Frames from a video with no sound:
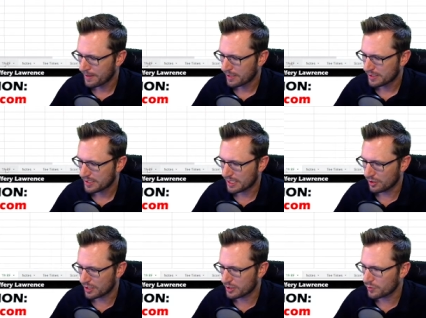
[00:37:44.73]
Let's take a
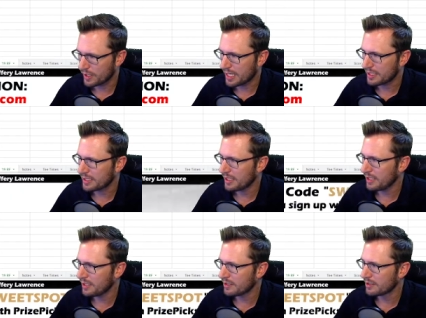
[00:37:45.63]
look. In
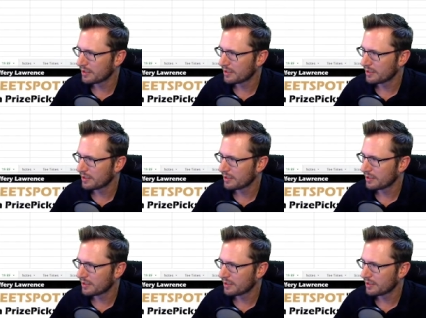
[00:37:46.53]
2019,